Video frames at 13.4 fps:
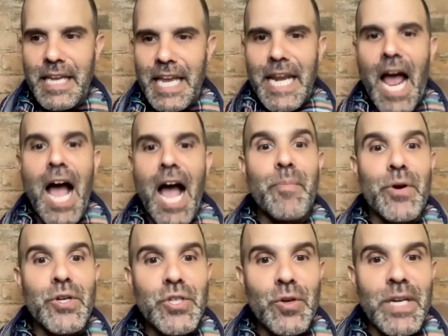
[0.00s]
an
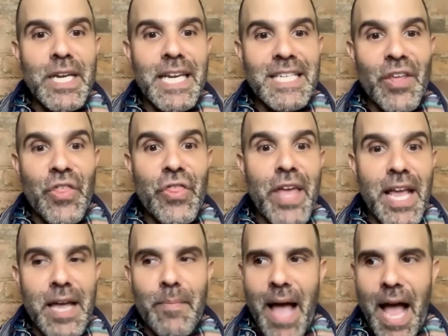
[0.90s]
opportunity to
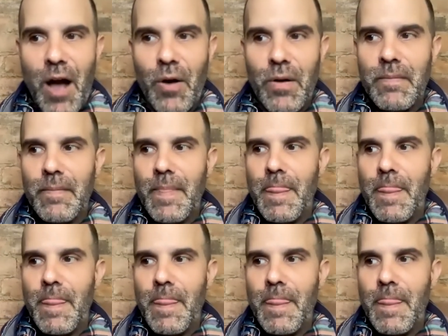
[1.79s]
think about